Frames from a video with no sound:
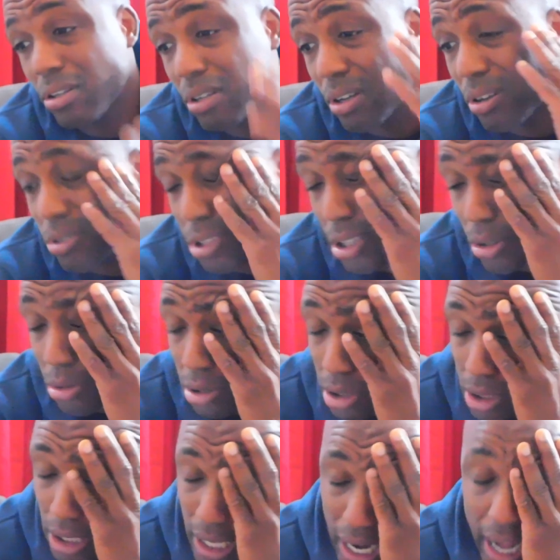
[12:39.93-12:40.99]
You know, so
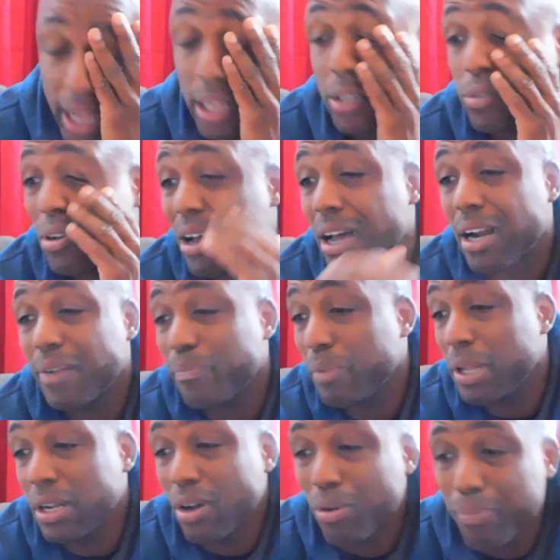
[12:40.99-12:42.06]
shit, I ain't trying
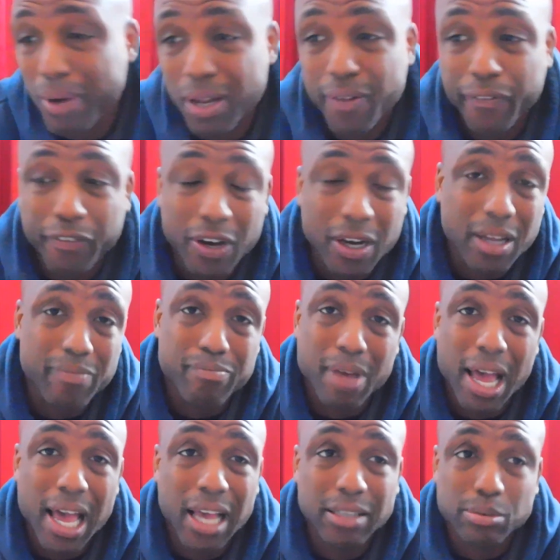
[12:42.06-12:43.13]
to be no motherfucking
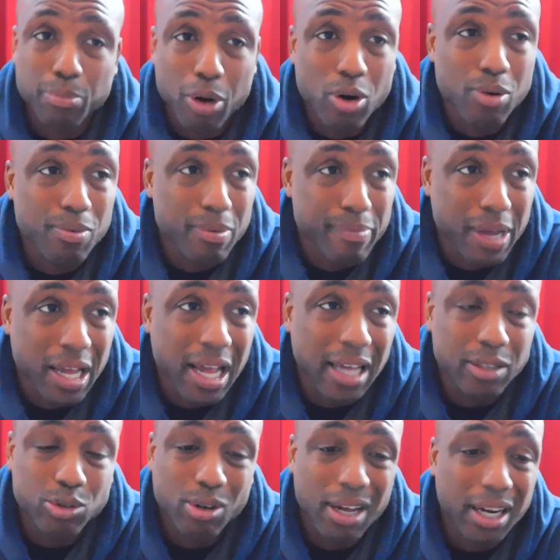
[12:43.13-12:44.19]
mass murderer, man.
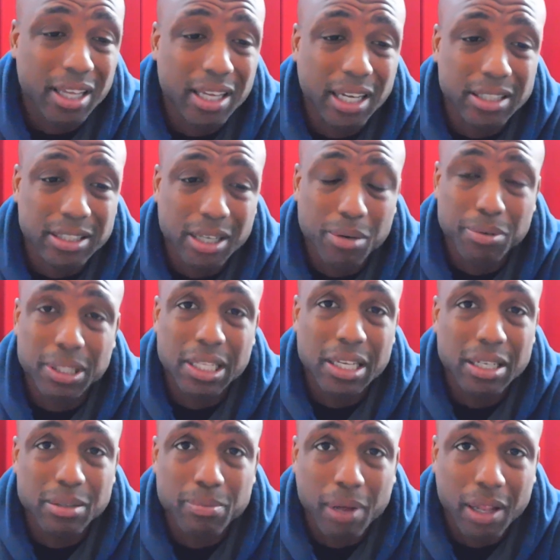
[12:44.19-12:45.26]
I ain't trying to catch up with
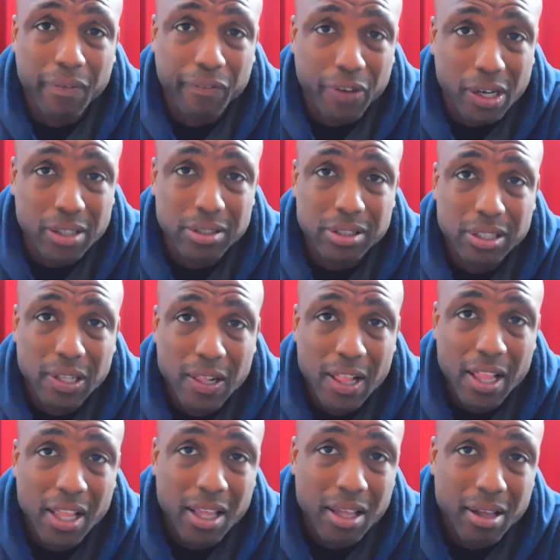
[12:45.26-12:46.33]
these motherfuckers.
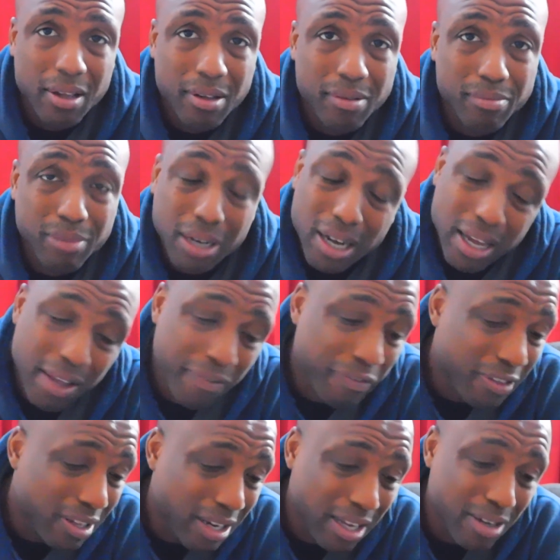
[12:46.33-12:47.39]
But I ain't
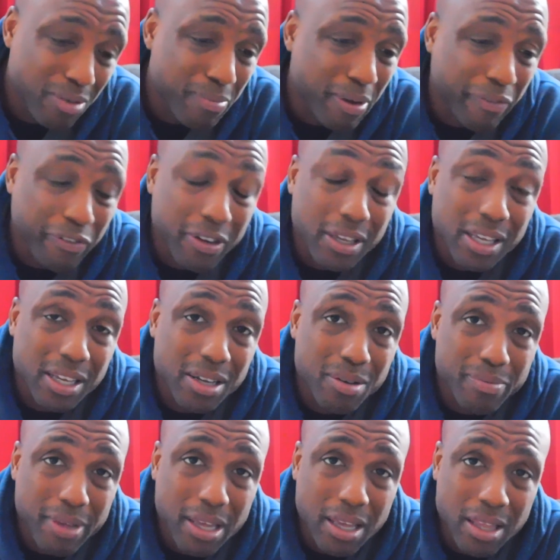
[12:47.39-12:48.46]
finna let no motherfucker
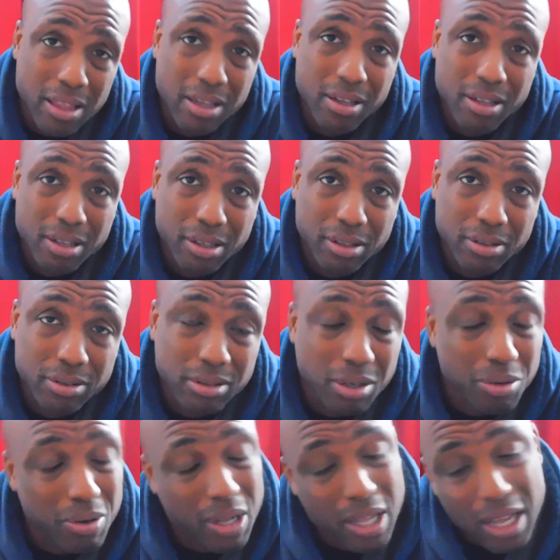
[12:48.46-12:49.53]
kill me either.
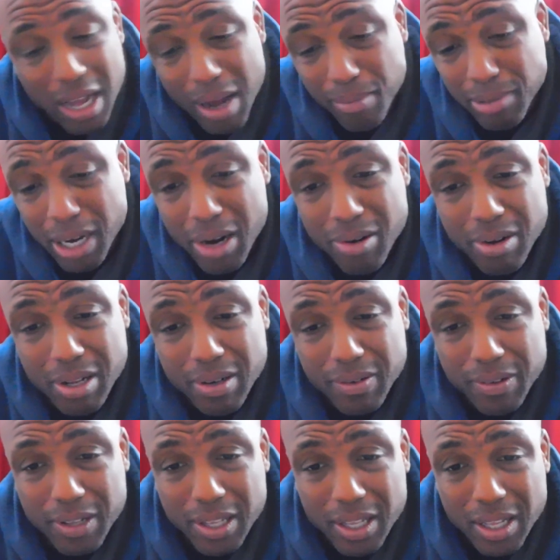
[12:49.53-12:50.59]
So I'm learning.
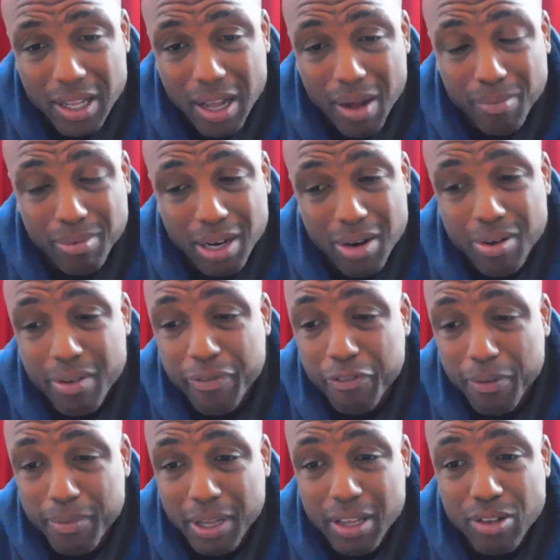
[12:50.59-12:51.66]
I'm learning
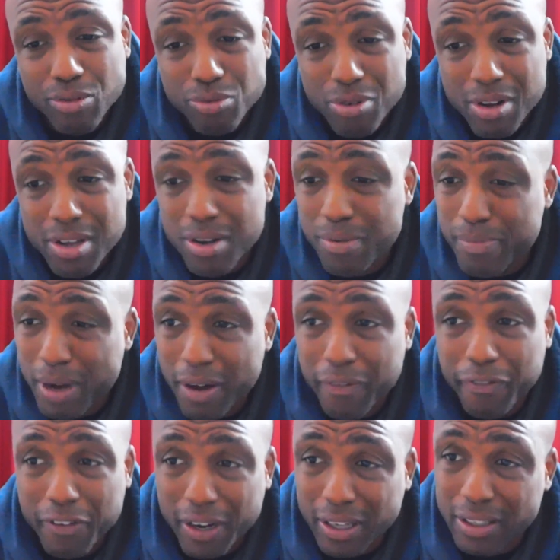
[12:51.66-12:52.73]
from these real
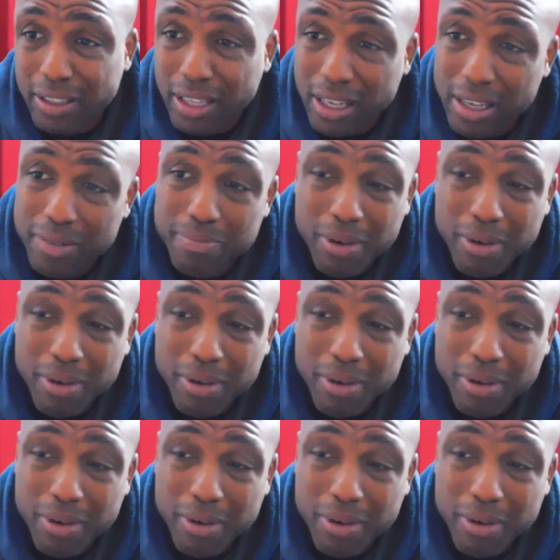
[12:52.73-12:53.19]
motherfucking,